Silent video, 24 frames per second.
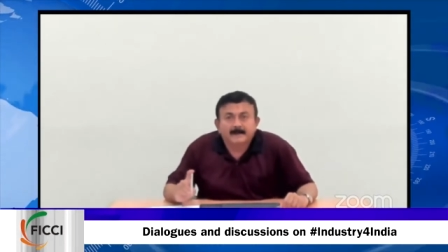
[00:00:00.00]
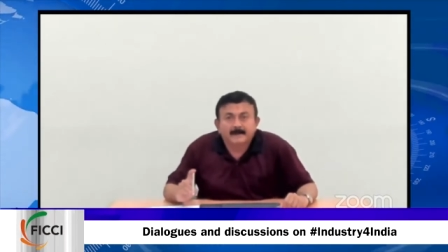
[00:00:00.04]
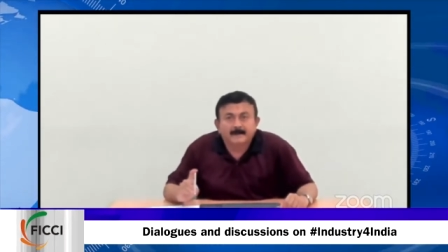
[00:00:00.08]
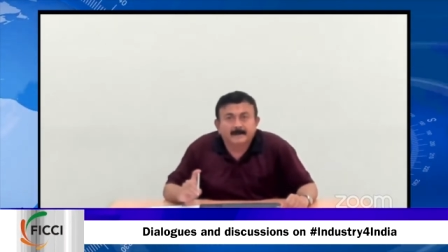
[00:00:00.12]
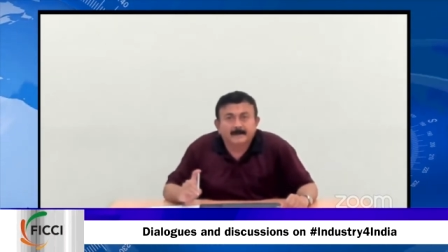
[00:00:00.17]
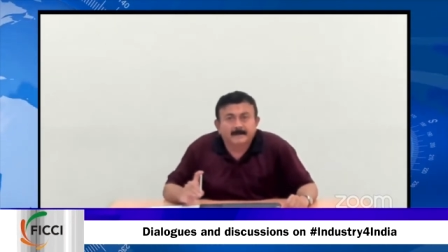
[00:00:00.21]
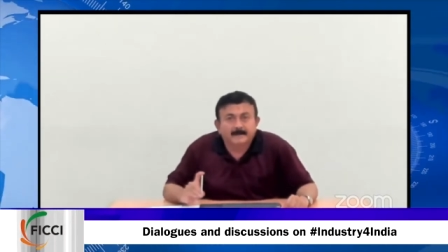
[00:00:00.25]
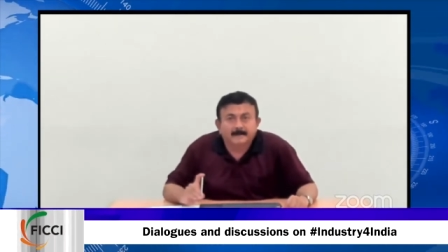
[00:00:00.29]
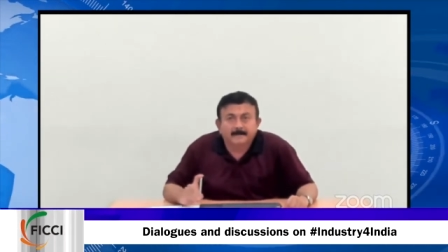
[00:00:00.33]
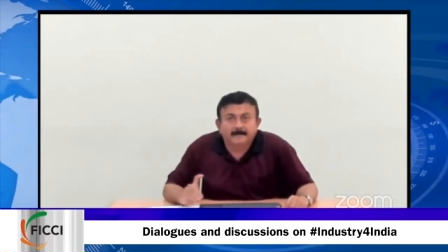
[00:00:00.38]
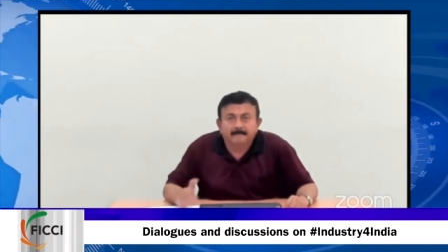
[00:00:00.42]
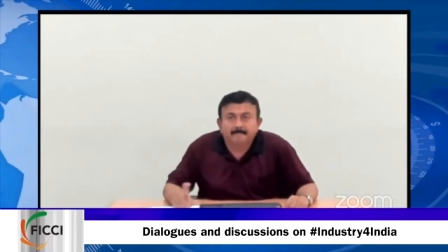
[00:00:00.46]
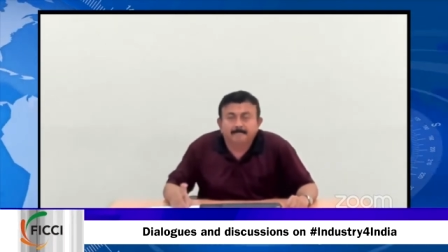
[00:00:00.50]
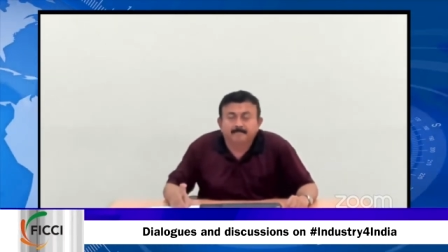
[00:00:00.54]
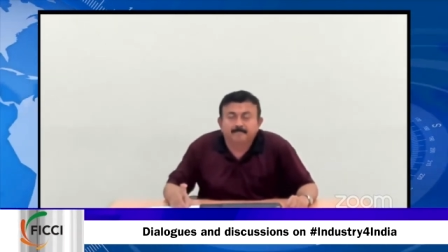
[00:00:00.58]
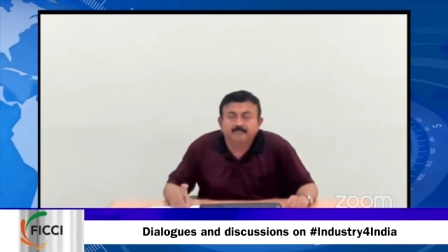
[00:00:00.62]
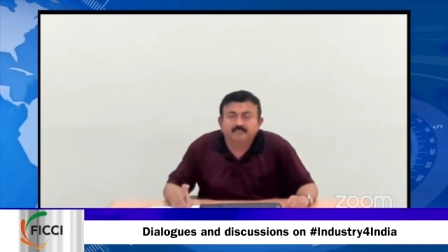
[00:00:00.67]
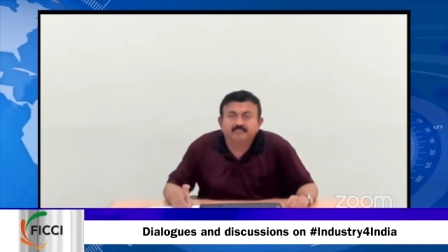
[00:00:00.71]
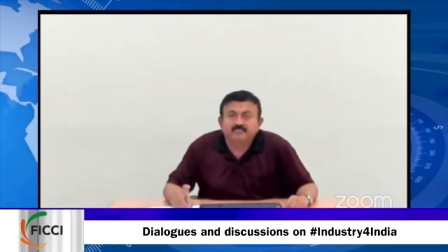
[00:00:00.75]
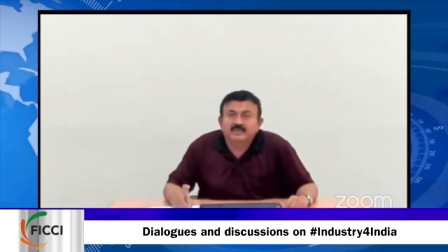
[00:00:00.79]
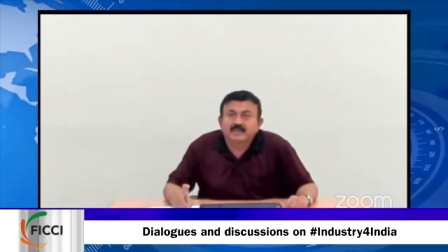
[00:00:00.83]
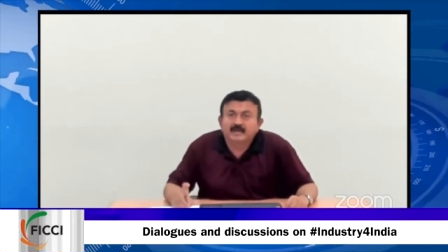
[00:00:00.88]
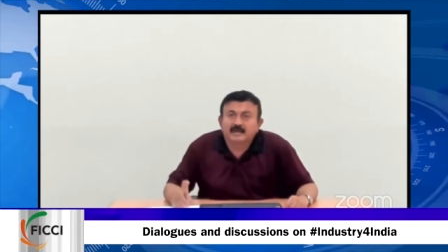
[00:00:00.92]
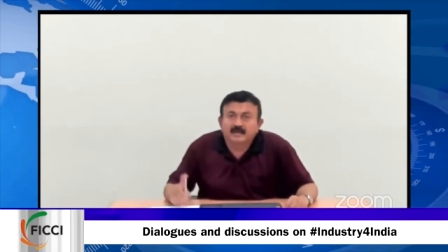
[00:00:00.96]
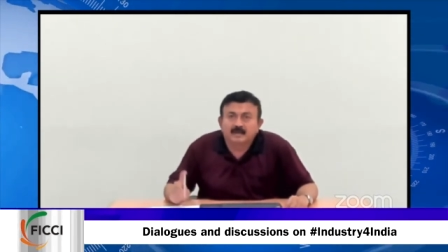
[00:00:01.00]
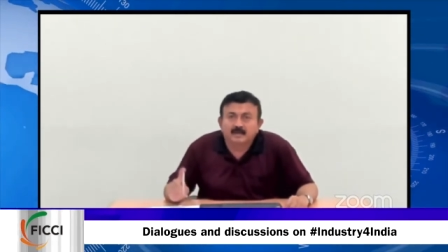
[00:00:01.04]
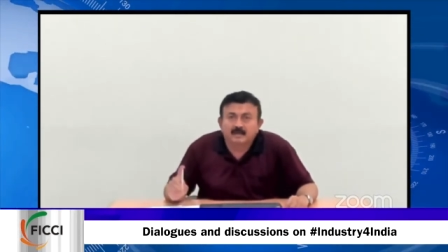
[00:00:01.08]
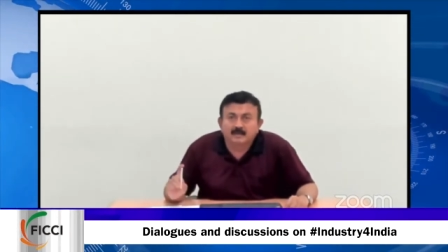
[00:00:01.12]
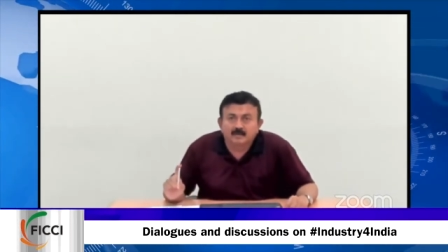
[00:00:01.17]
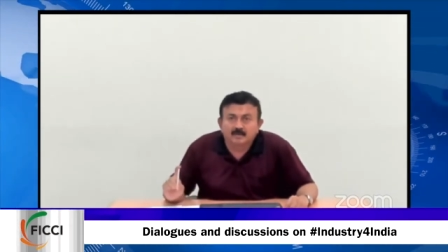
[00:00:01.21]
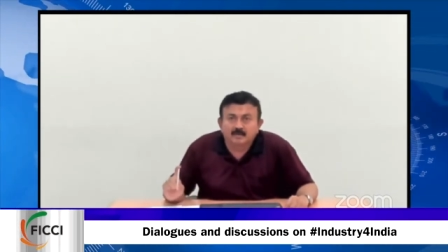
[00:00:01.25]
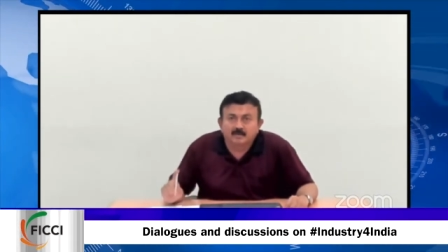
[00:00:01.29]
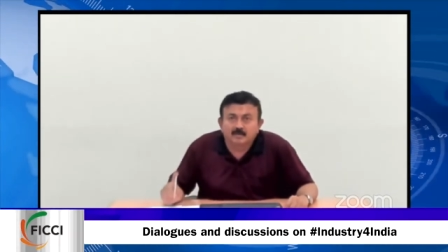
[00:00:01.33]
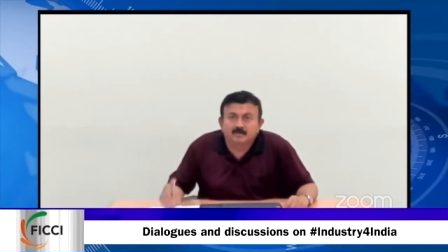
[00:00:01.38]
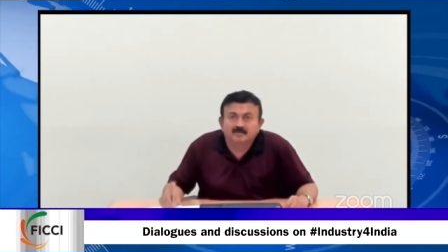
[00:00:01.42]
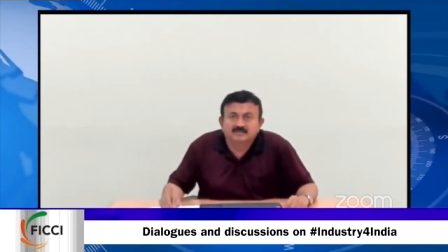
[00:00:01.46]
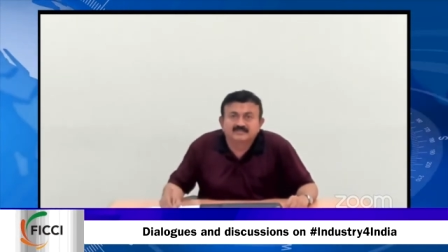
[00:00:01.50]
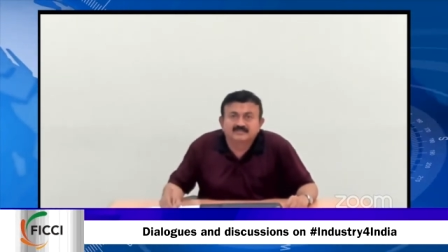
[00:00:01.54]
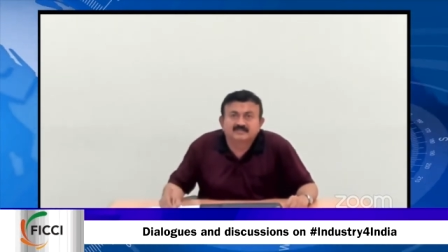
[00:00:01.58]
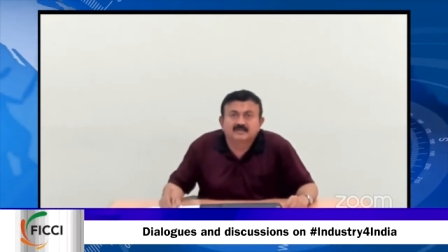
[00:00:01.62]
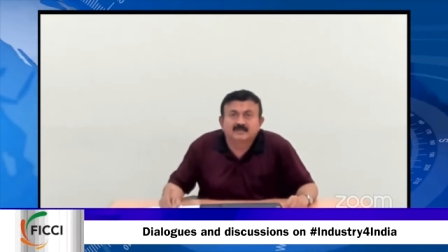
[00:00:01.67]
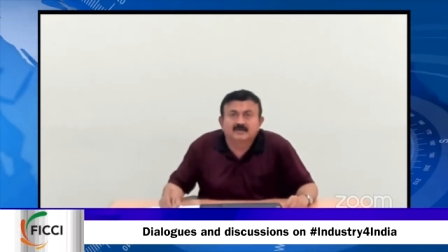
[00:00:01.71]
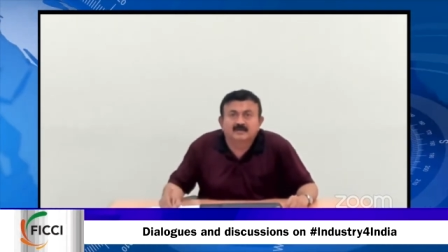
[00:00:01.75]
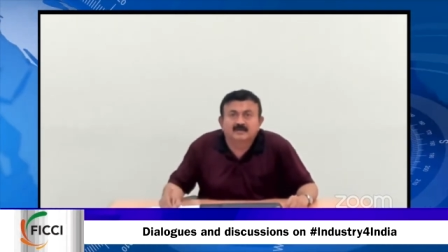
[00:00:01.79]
um, you know,